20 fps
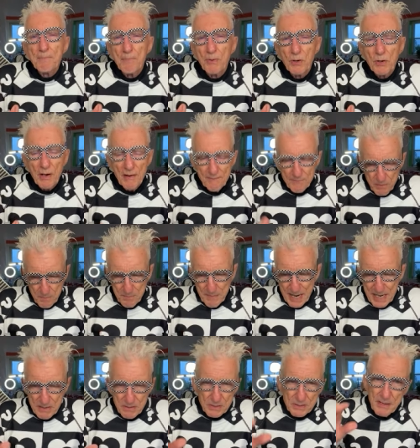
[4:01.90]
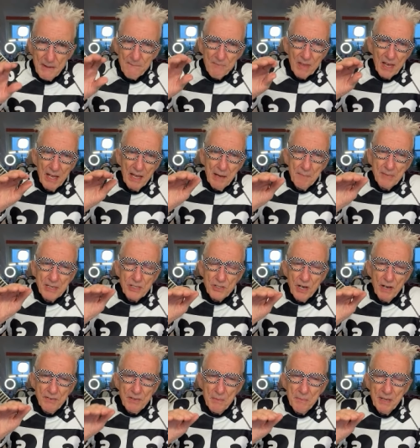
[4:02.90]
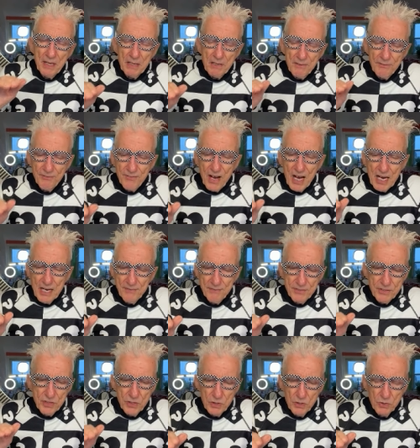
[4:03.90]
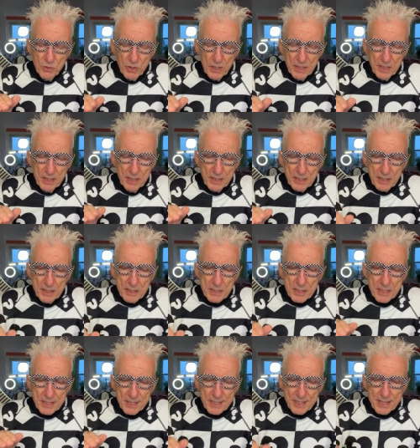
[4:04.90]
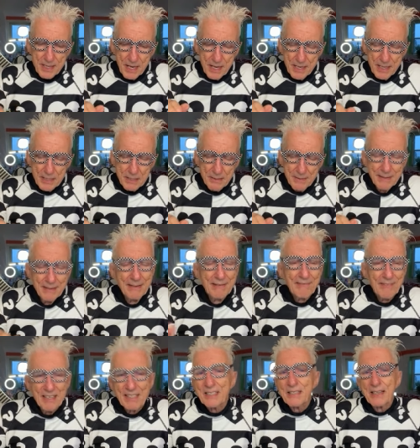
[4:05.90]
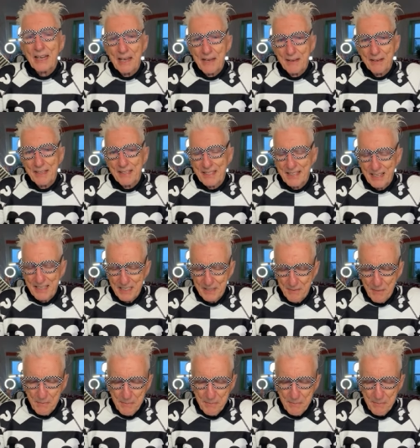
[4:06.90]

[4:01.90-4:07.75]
program for micros. That means you have to be under five two, I think, is the size. Of, that's the size of a